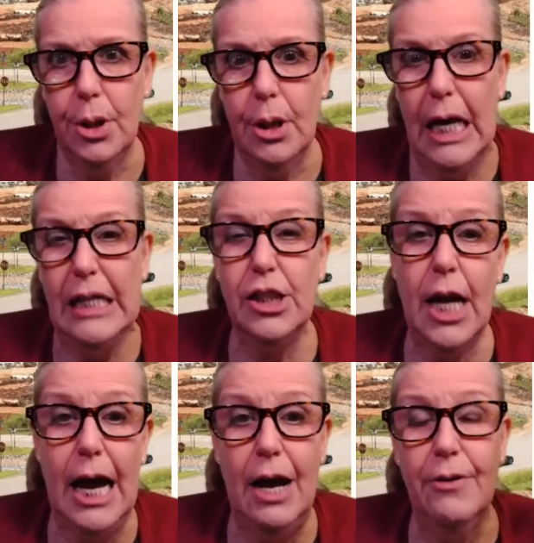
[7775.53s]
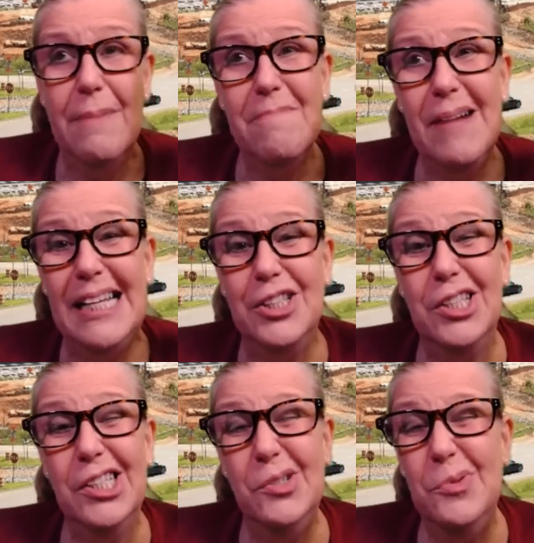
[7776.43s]
as to how they might
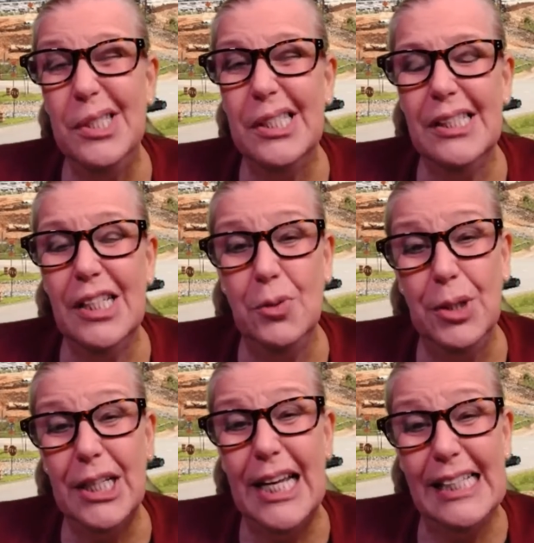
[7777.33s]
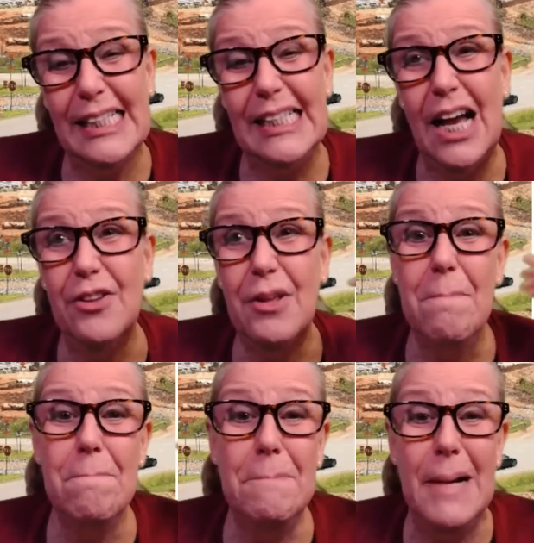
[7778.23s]
do with, deal with the case now that
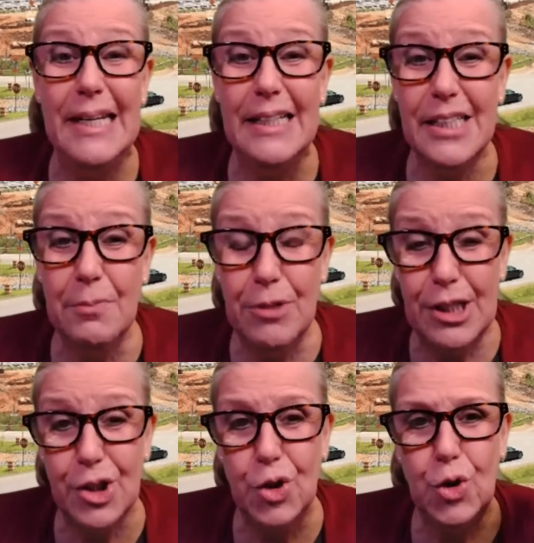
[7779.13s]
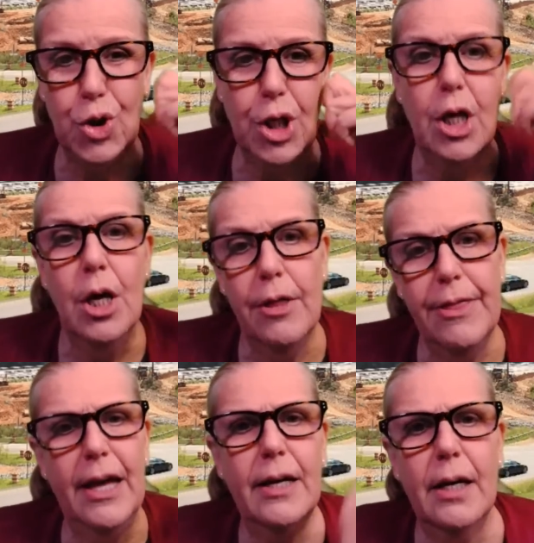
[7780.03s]
might get some resolution.
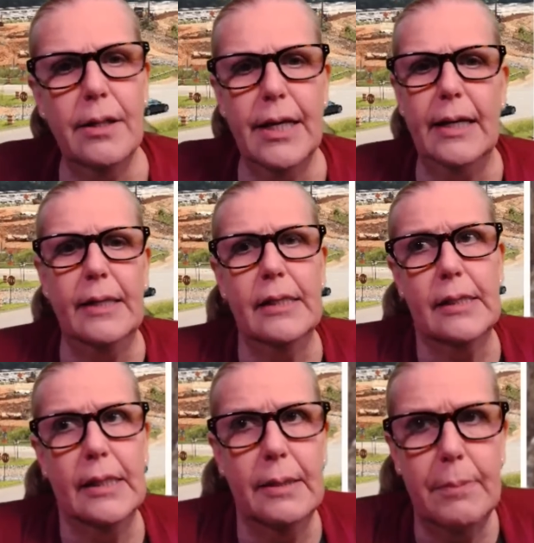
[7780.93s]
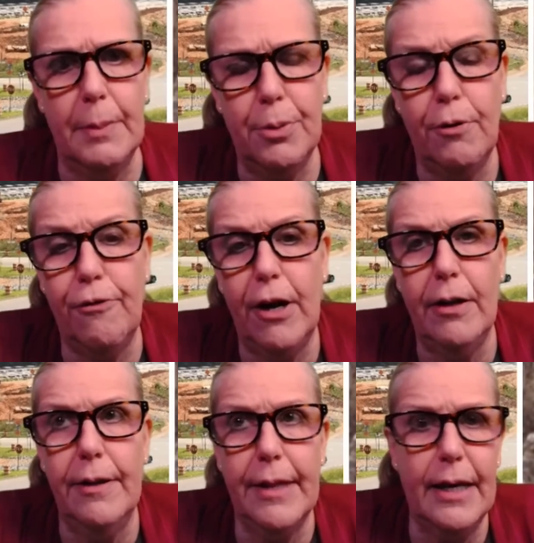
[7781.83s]
That that is in my profile,
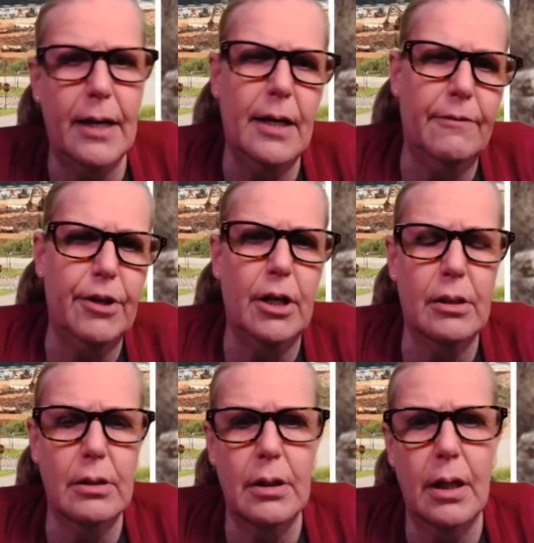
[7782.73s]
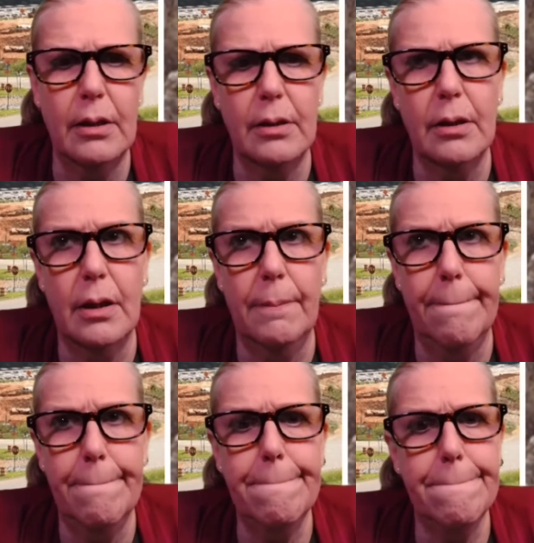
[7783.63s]
and that I have not not um,
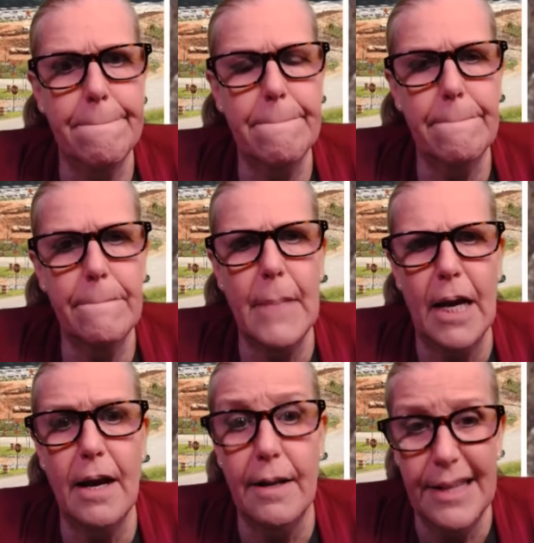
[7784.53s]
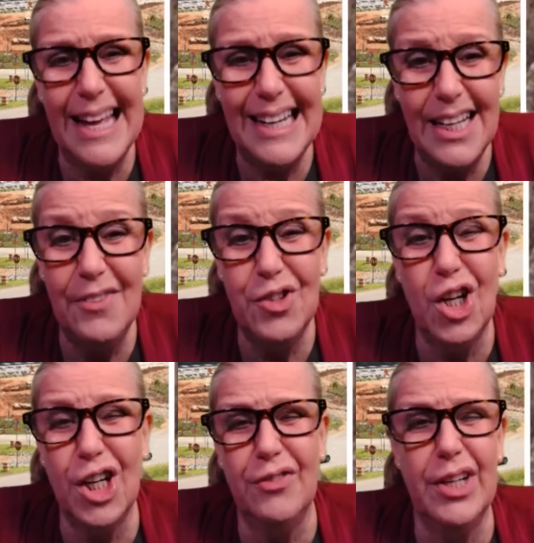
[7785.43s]
not that I have not
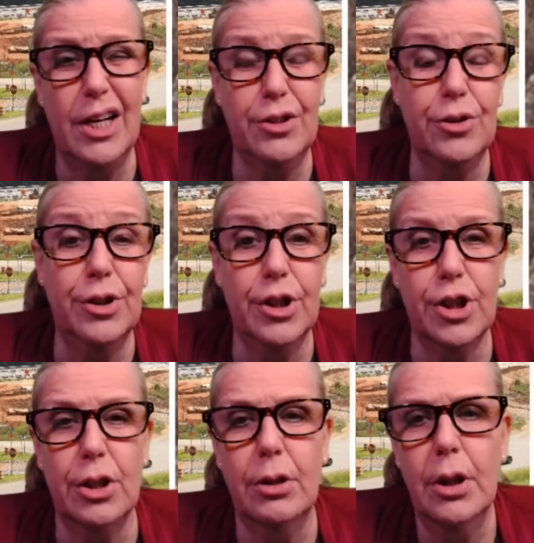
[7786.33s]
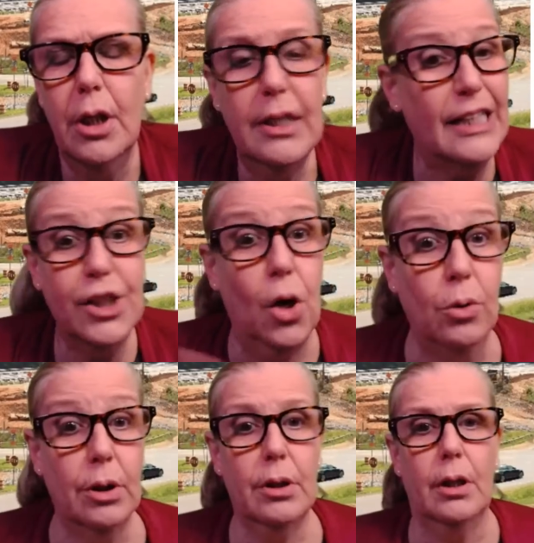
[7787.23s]
given out during the show. That's the
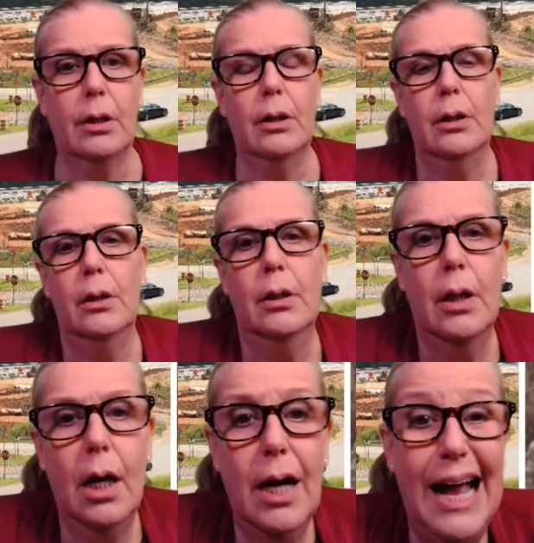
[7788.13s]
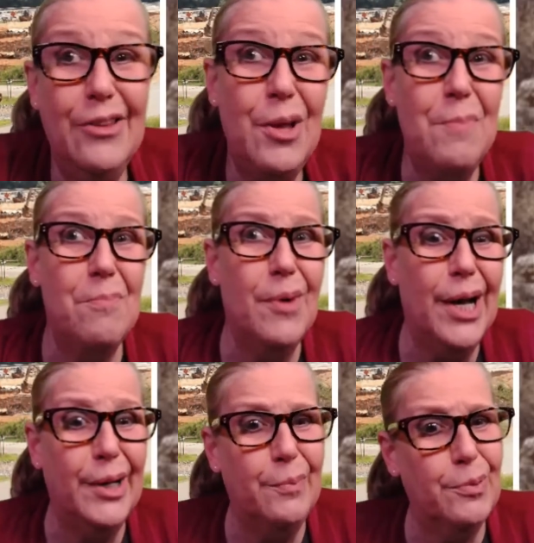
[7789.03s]
only thing uh, how they
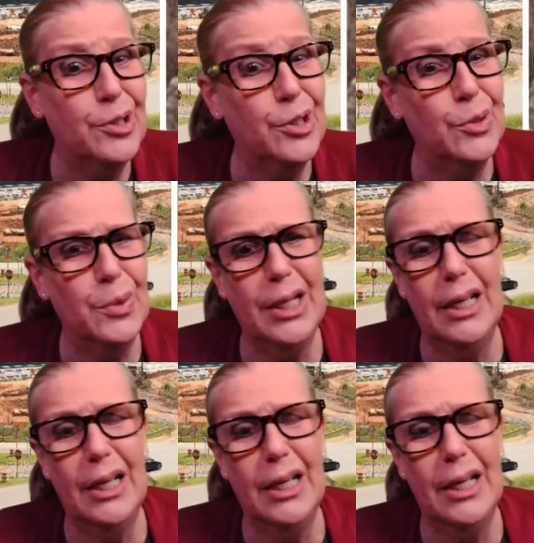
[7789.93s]
might pursue it